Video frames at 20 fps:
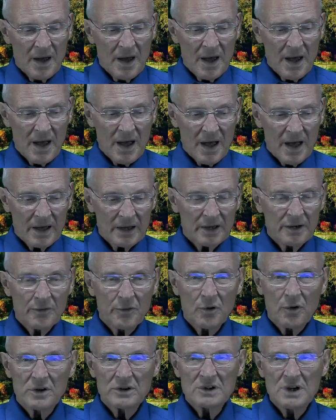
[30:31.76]
And of
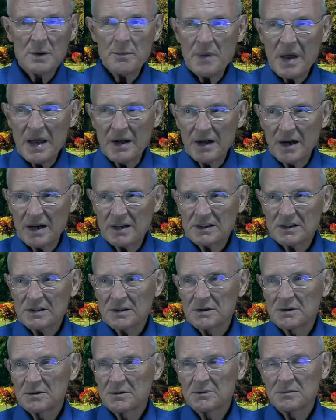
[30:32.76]
course, he made
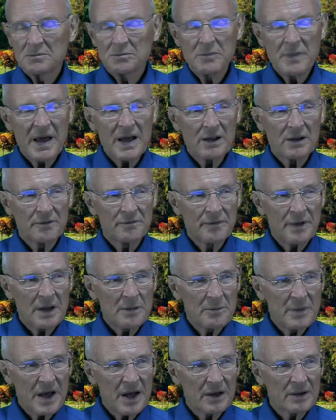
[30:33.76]
us, male and
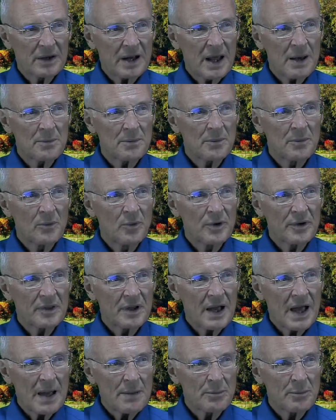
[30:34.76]
female, and with the
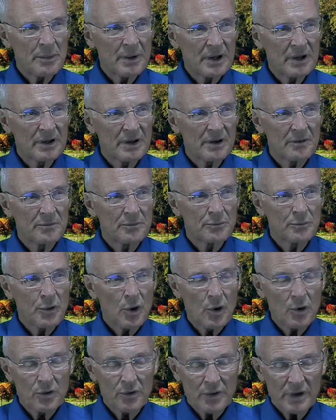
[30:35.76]
capability of
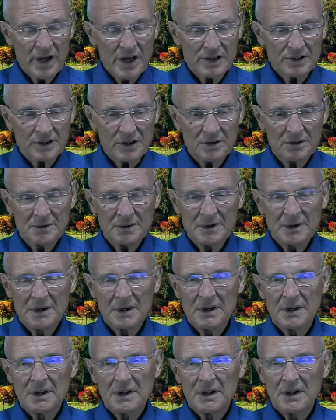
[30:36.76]
procreation
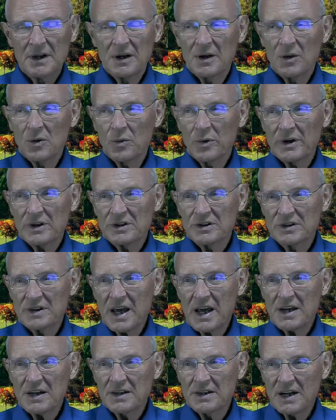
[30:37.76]
which
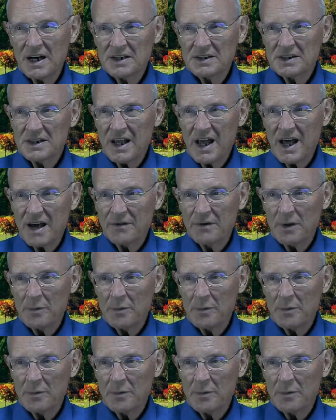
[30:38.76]
Satan doesn't have.